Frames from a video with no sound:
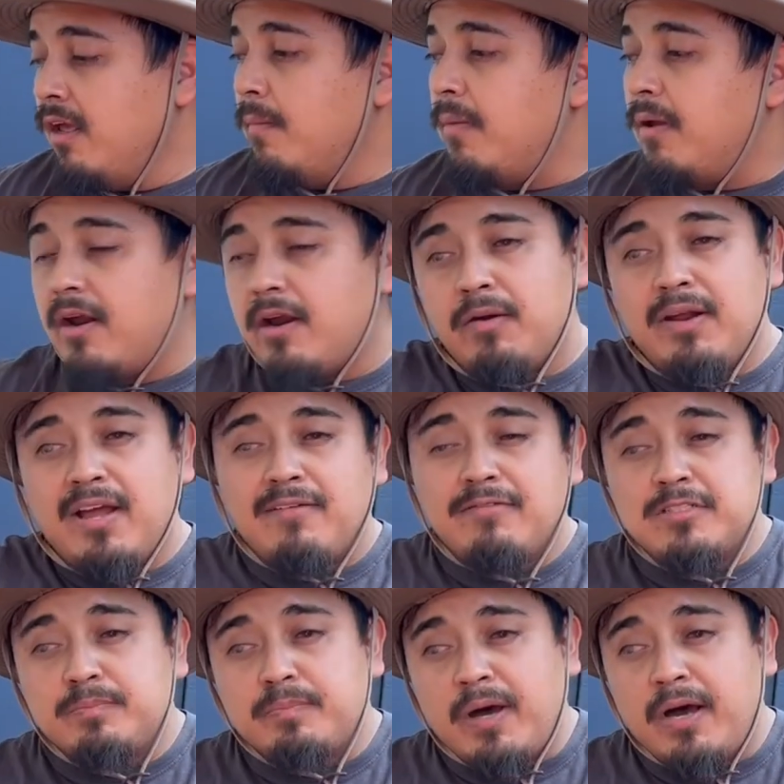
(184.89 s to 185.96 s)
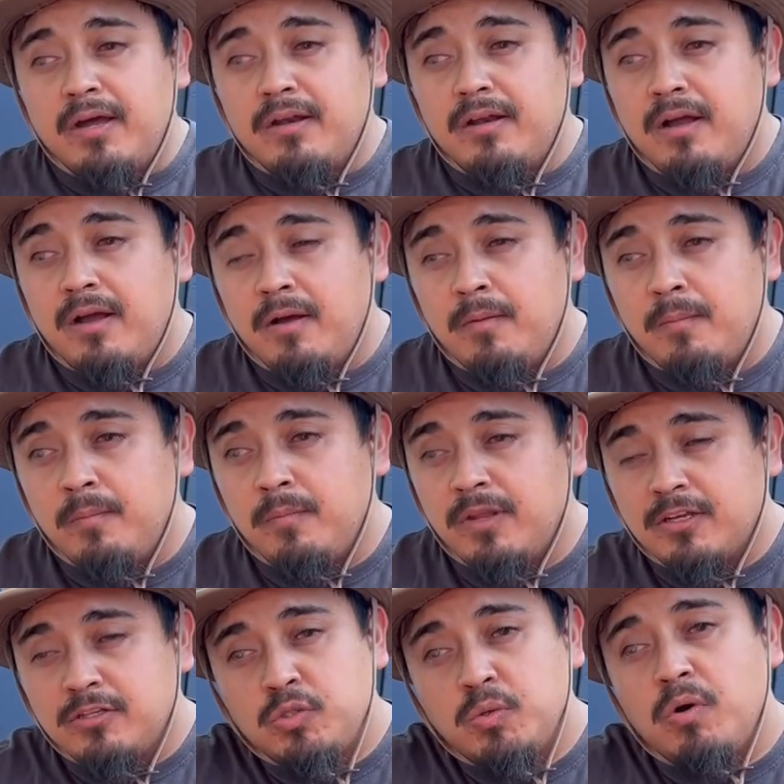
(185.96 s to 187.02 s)
But I already have a spot
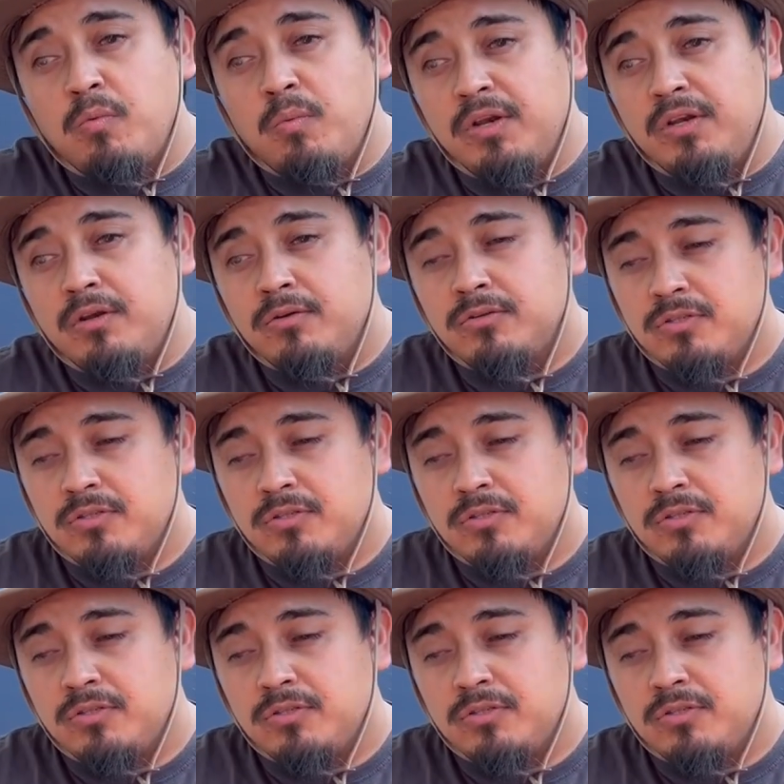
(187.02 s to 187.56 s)
next to a window,